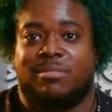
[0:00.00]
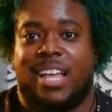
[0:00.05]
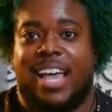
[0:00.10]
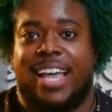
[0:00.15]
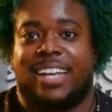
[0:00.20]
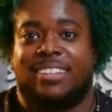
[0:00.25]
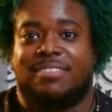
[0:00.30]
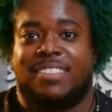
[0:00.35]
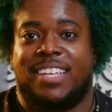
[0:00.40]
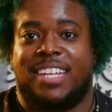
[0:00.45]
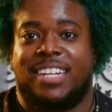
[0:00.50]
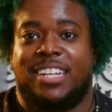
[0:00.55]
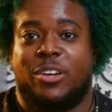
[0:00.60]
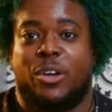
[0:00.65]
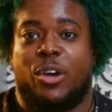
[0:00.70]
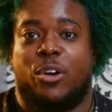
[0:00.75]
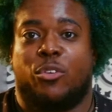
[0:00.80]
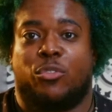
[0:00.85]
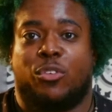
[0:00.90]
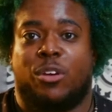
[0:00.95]
Like, then you
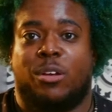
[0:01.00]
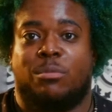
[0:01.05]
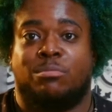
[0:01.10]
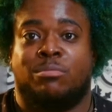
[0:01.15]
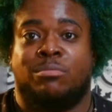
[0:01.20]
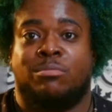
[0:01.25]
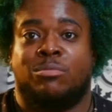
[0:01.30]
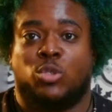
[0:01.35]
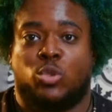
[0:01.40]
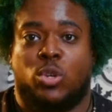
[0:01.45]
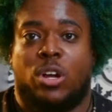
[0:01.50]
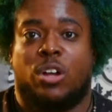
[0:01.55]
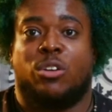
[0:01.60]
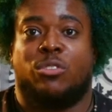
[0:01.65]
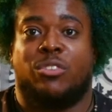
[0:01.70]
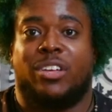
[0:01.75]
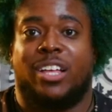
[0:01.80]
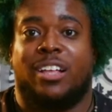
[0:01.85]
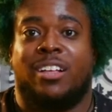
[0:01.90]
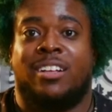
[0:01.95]
go from
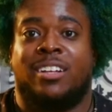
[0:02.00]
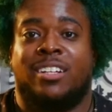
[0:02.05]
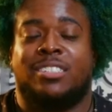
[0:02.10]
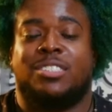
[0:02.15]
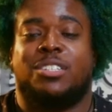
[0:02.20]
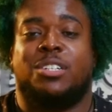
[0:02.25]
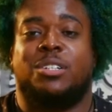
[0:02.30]
Struggleville